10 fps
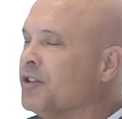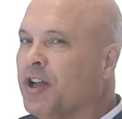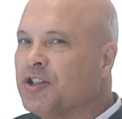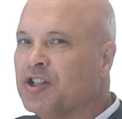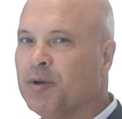either
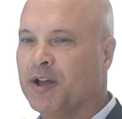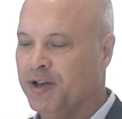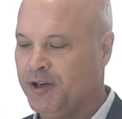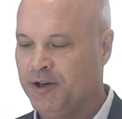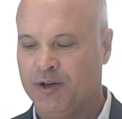touch the
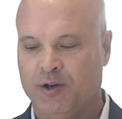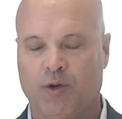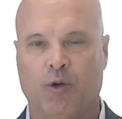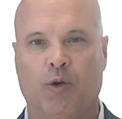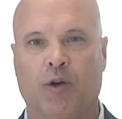button here
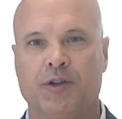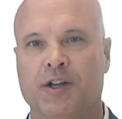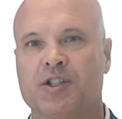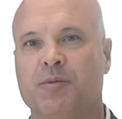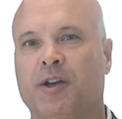or
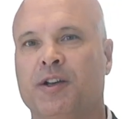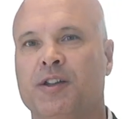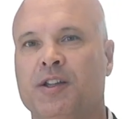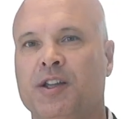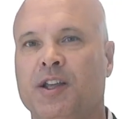touch the button
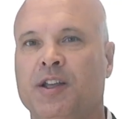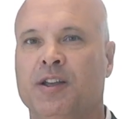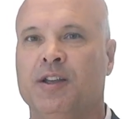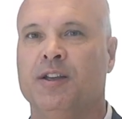on the key